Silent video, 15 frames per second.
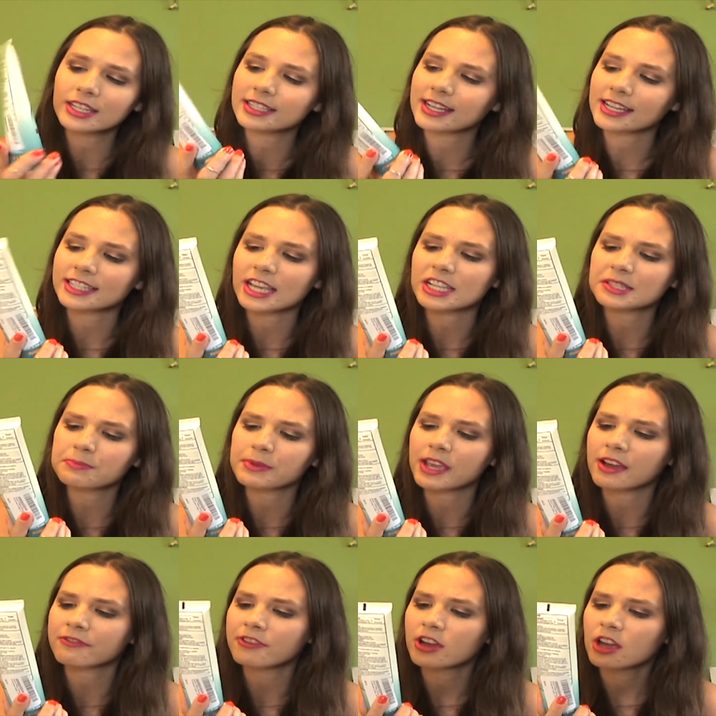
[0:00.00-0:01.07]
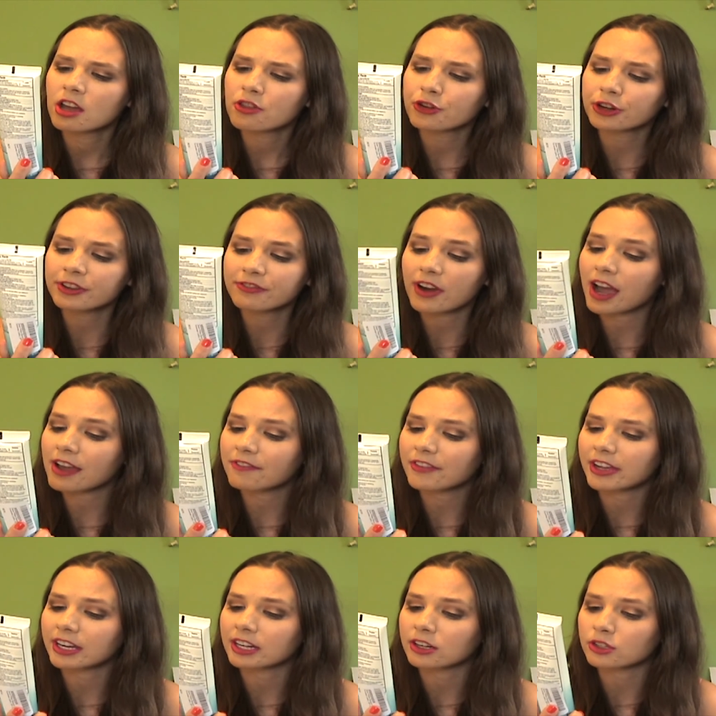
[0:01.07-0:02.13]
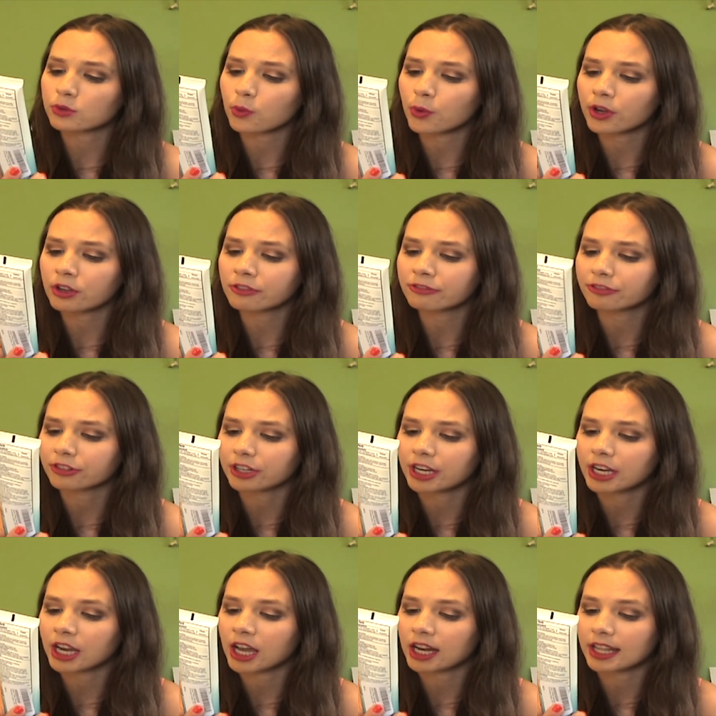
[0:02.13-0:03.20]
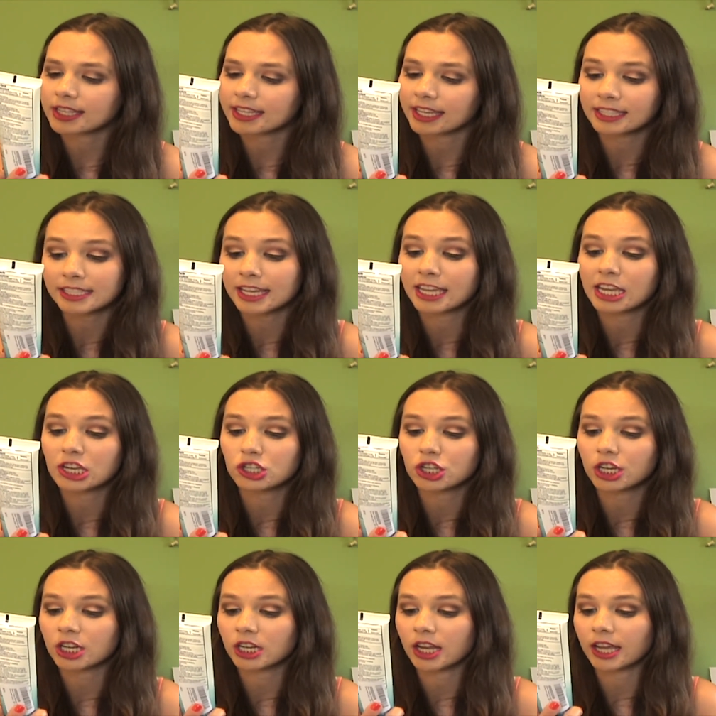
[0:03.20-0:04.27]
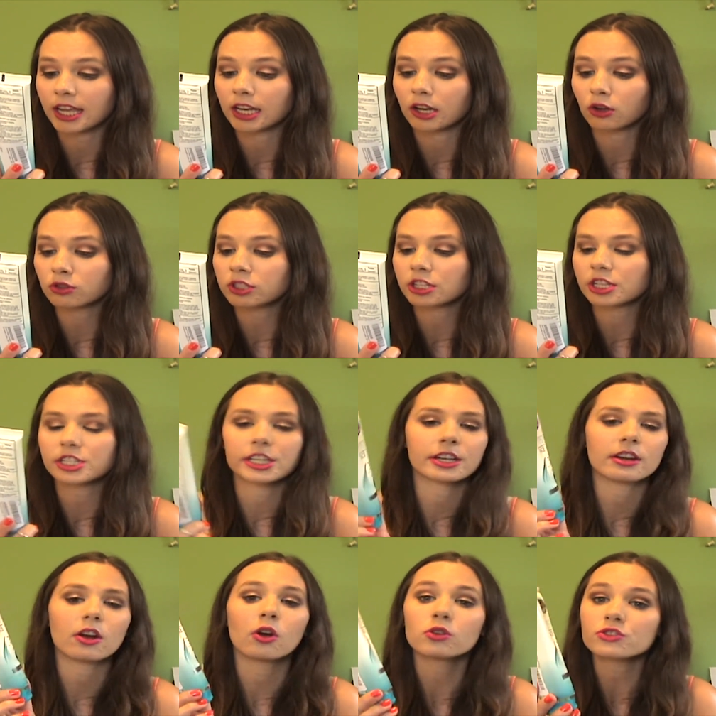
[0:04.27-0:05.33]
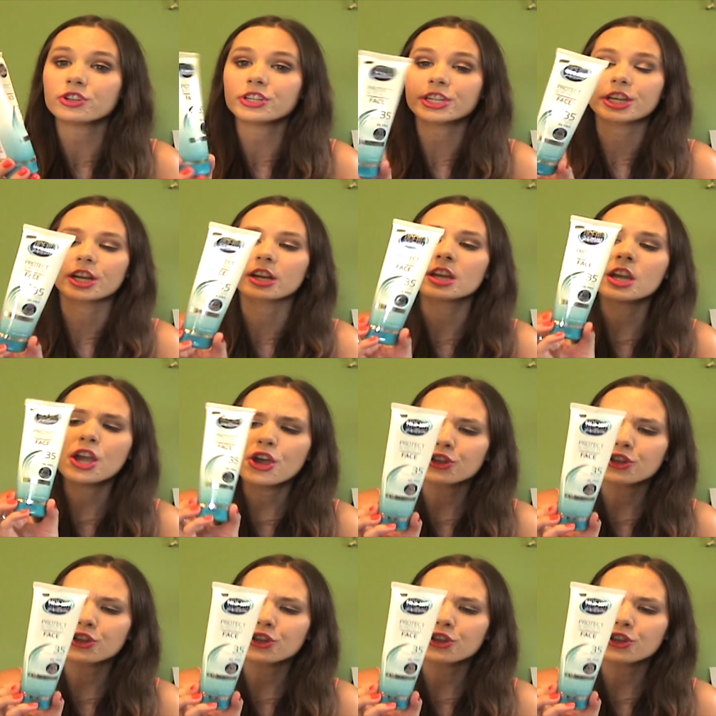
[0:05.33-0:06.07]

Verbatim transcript: This has SPF 35 and it is oil free and it's anti-aging and ultra sheer,